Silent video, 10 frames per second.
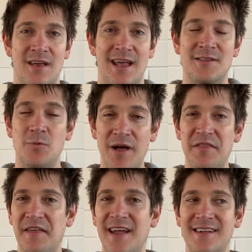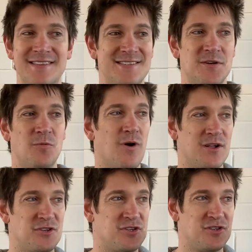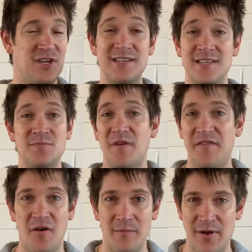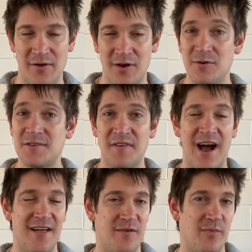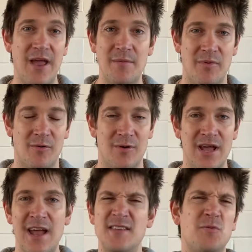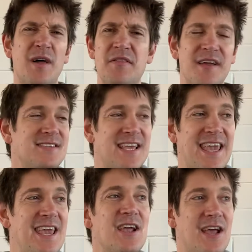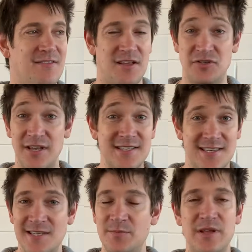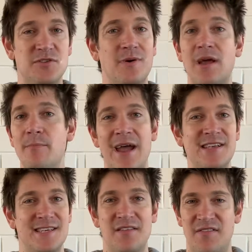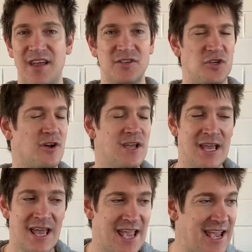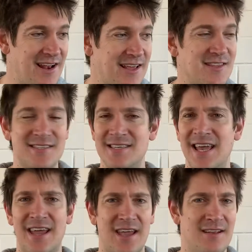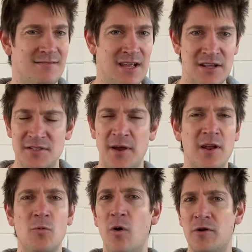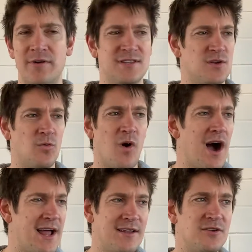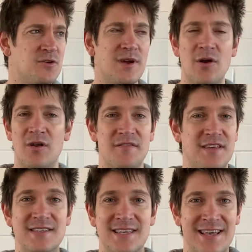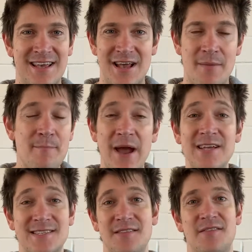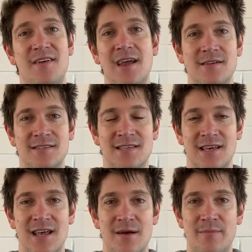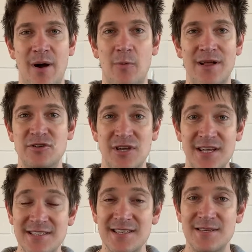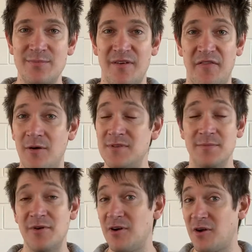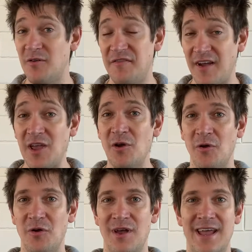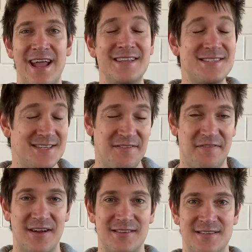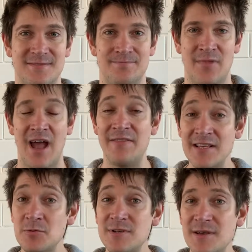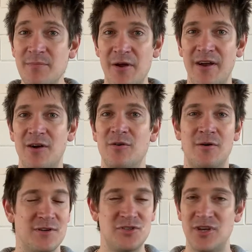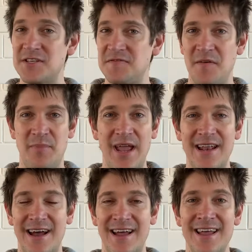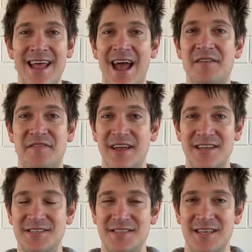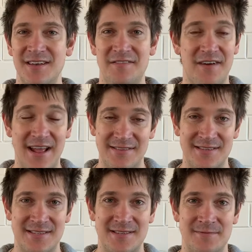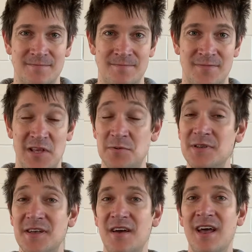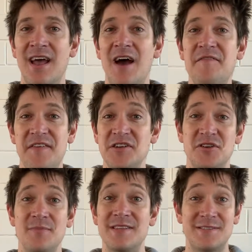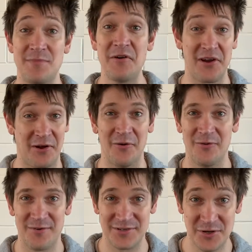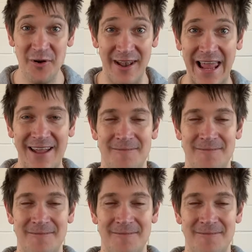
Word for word: It's one thing to watch Jesus perform miracles for other people. It's one thing to hear that Jesus has been doing amazing things, you know, healing the sick and turning water into wine and doing all of these amazing things. But when Jesus performs a miracle for you, it's different. And this was a miracle that was just for Peter and for his friends. This was a, a fisherman's miracle, surely.